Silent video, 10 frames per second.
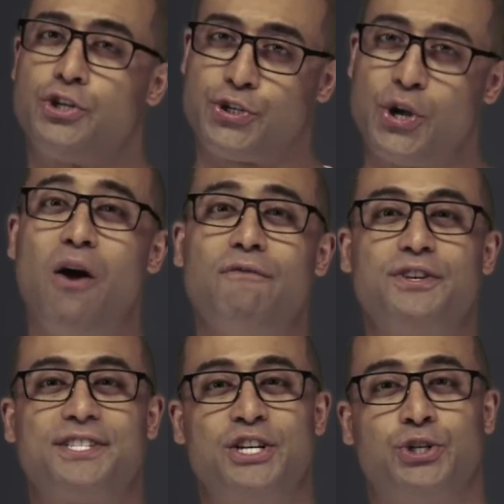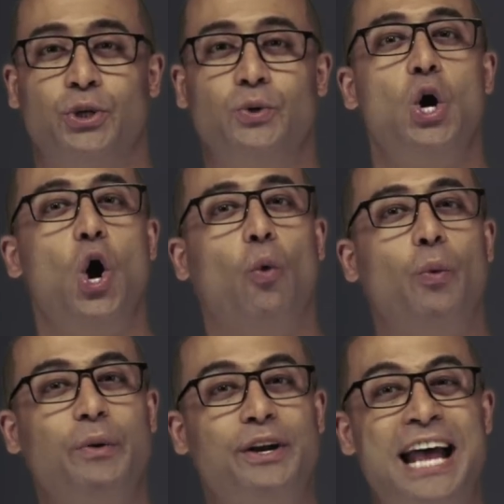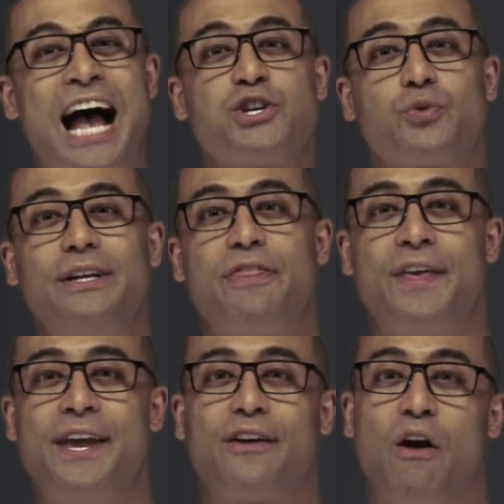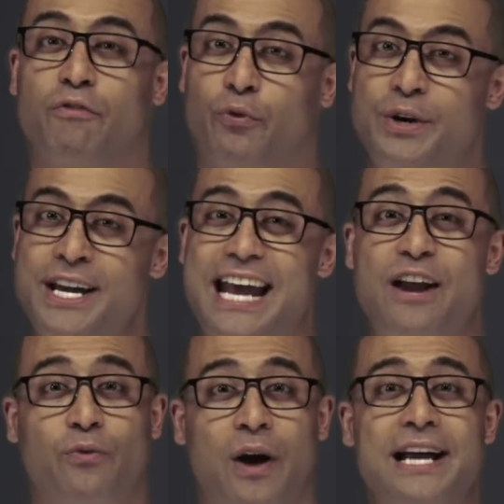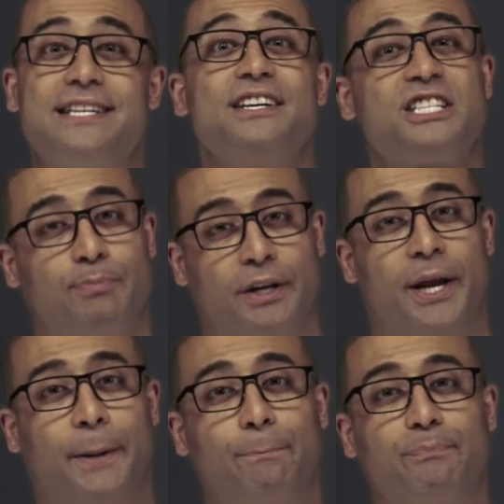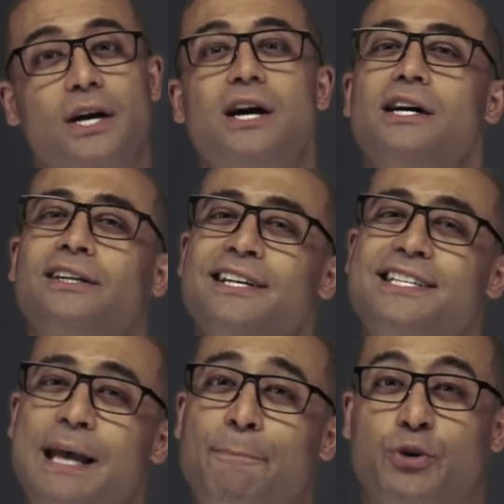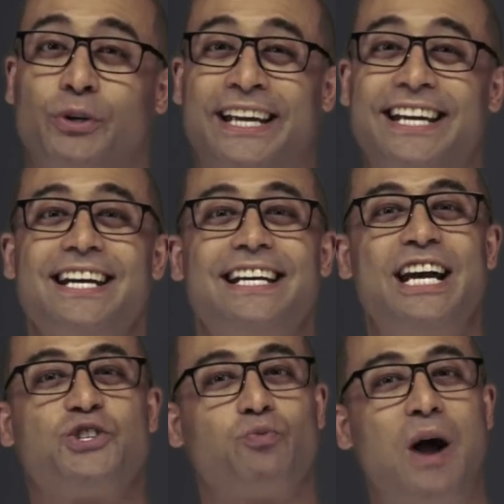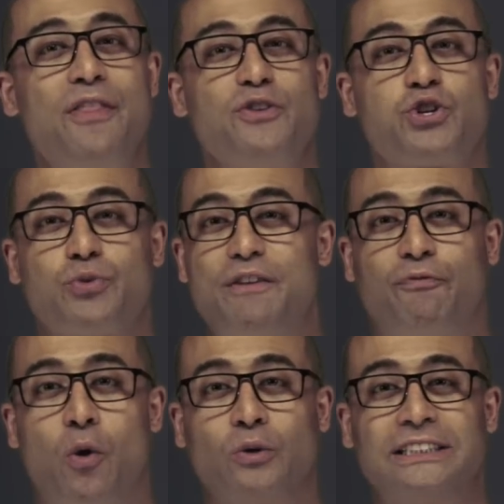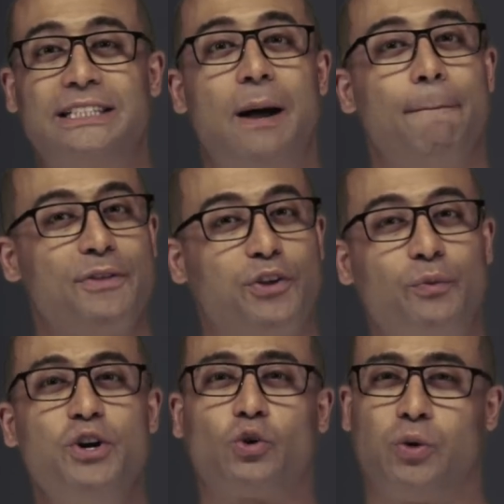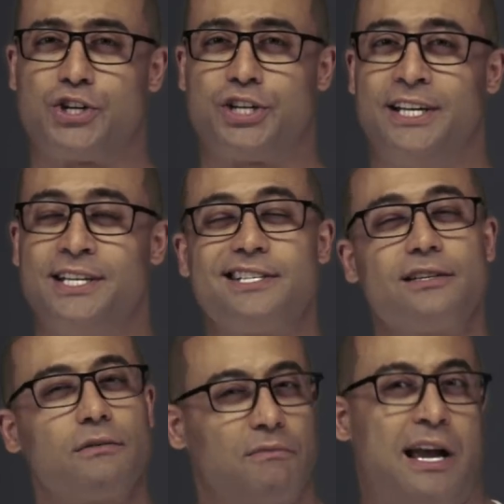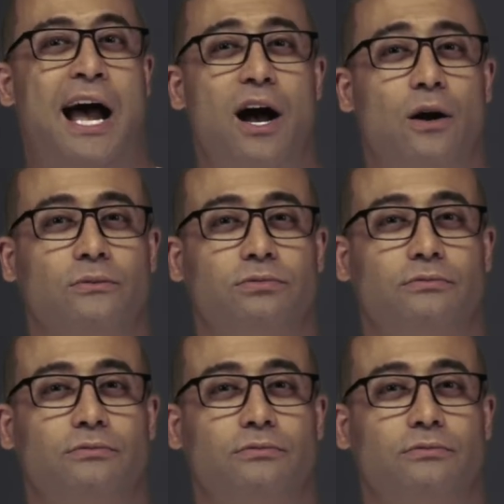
To solve this issue, we would naturally think of read and write splitting. Conceptually, it is rather straightforward, but the real question is how?